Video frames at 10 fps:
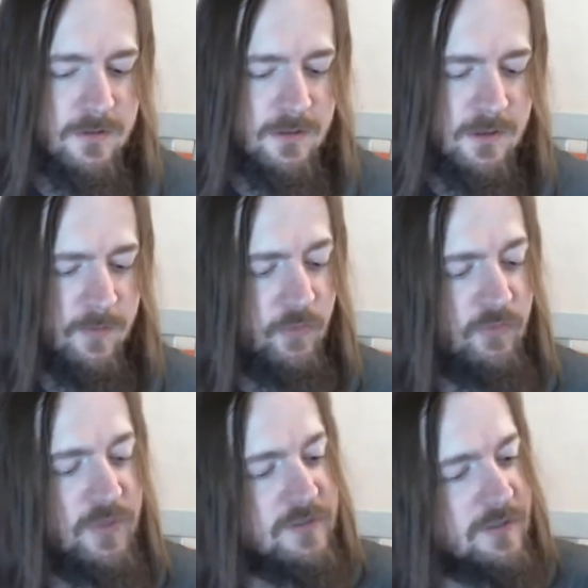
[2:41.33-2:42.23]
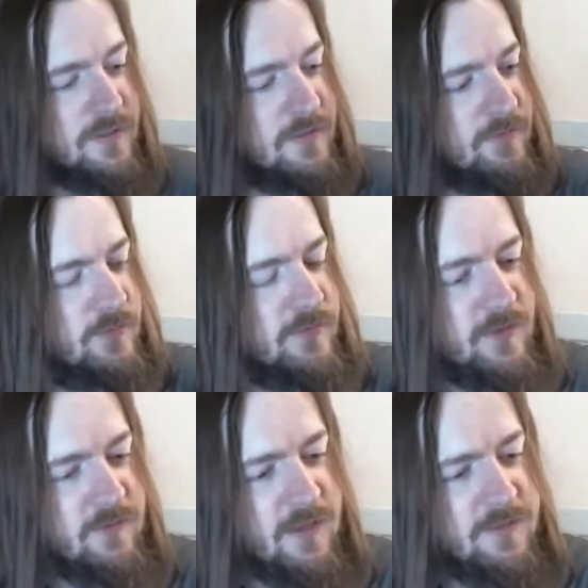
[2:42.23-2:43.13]
Originally, this was
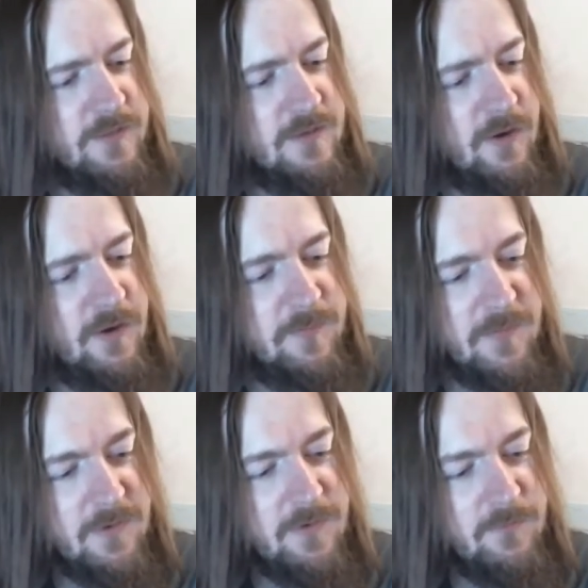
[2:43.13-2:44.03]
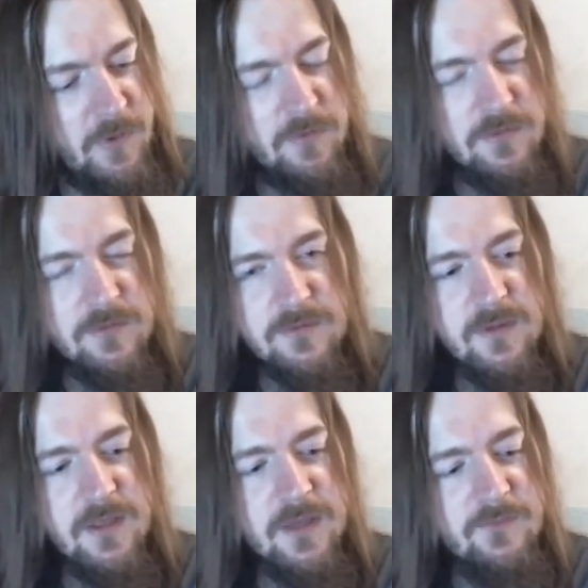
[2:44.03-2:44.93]
in, I think, both
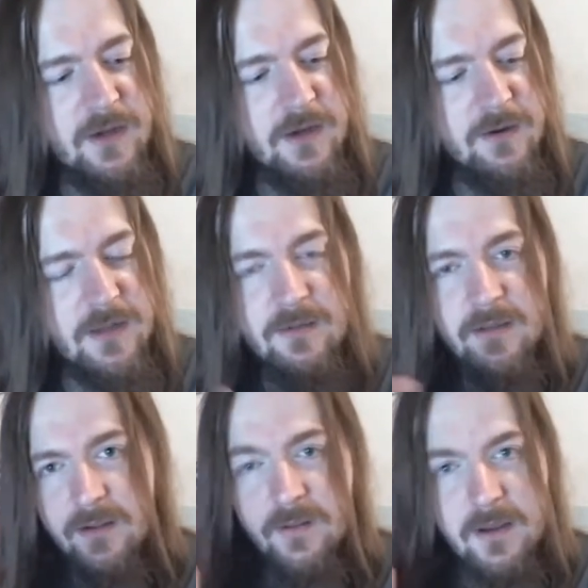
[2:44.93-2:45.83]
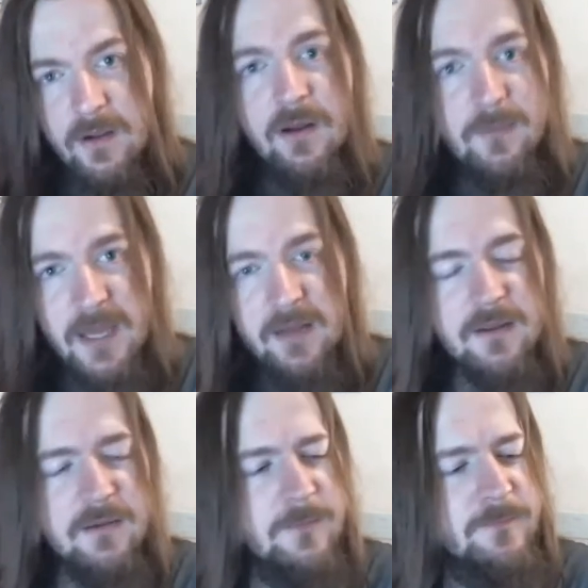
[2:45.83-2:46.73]
select fire and like
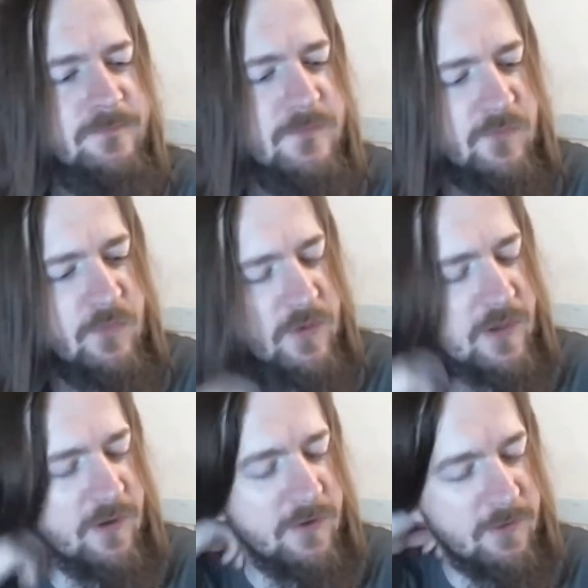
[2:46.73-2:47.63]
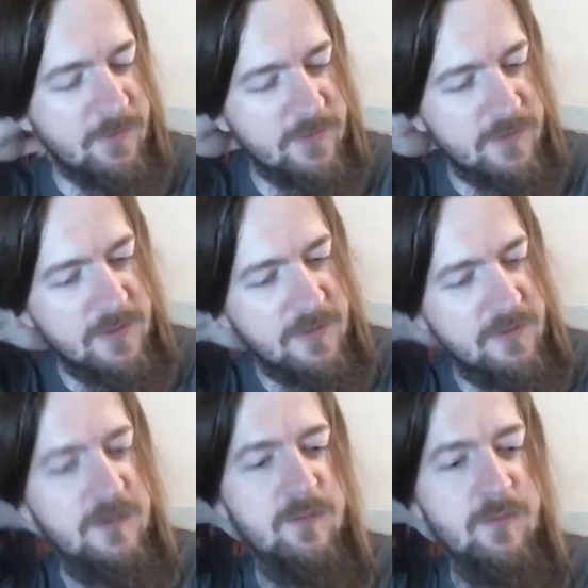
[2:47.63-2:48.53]
automatic, fully auto.
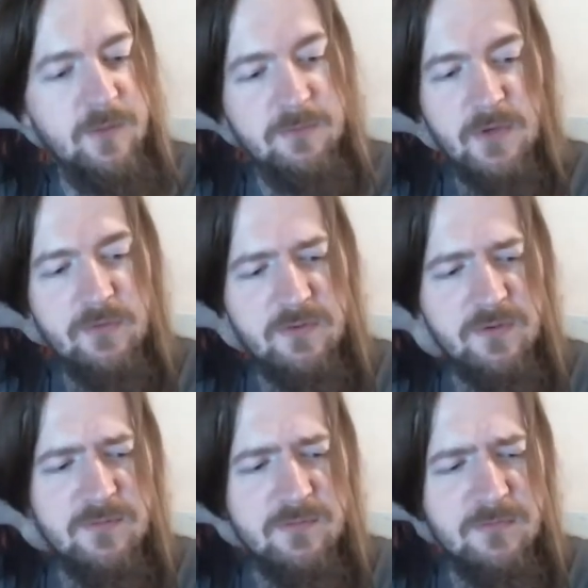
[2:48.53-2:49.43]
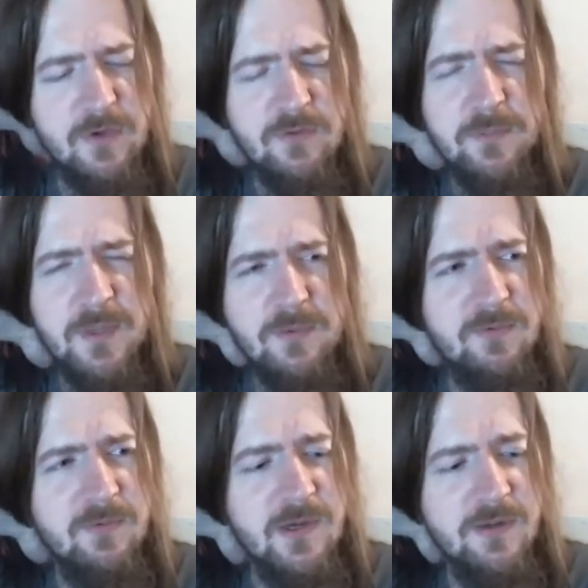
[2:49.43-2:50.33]
But most
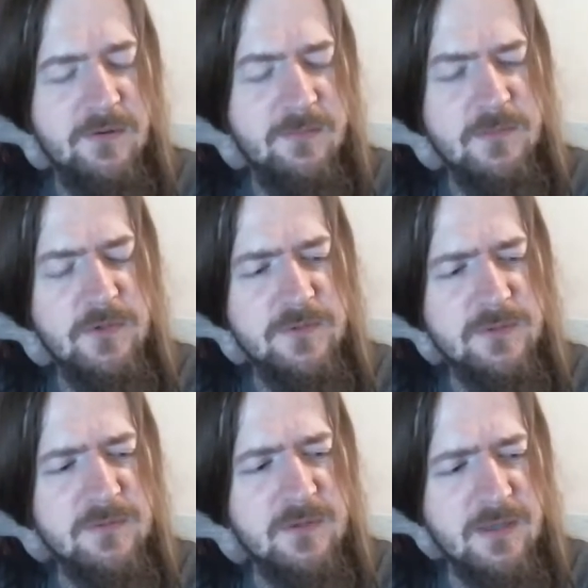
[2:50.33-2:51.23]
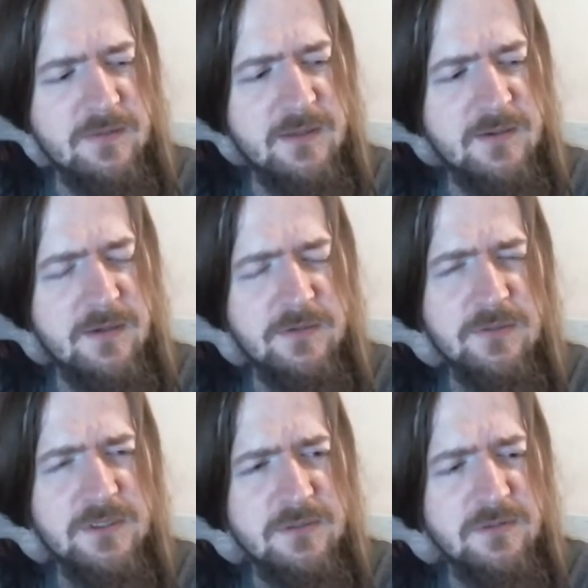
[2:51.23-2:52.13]
people, most I think
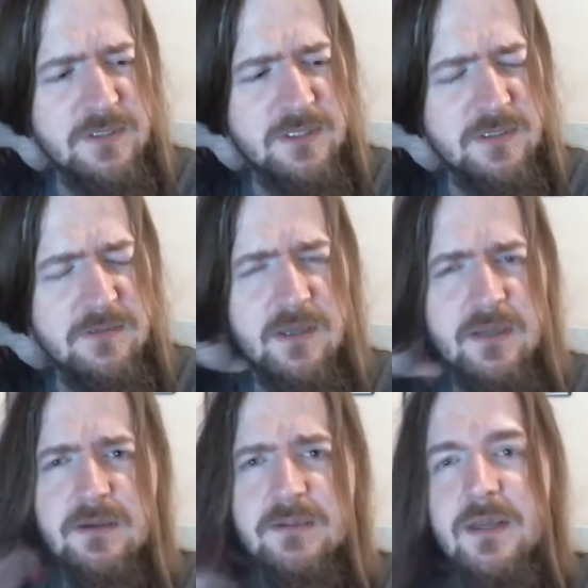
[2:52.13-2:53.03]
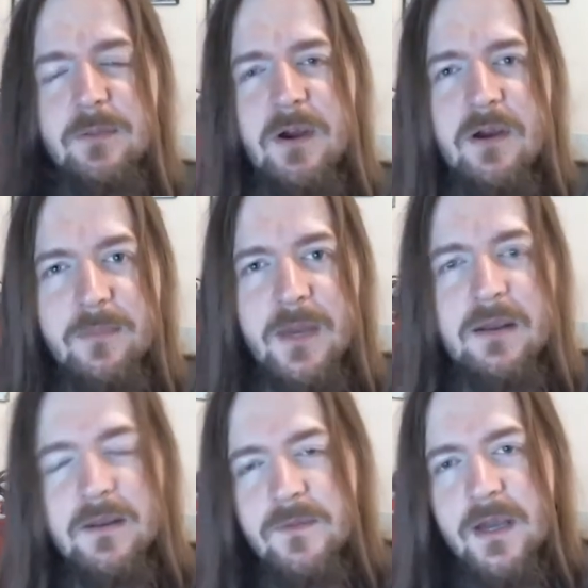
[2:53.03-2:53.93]
countries use it in like a
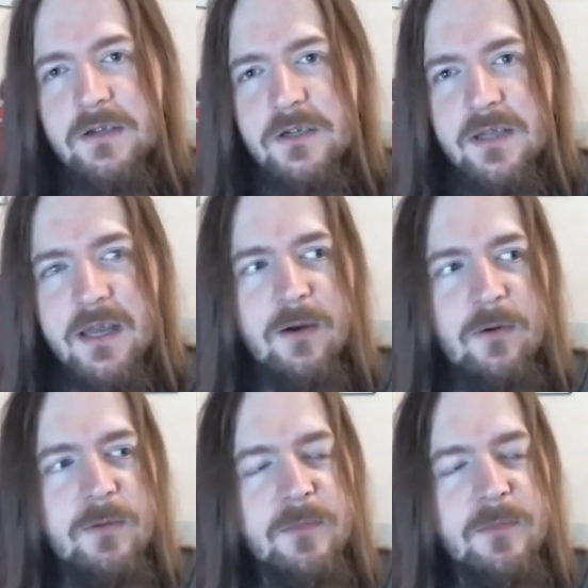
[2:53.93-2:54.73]
semi-automatic fashion now.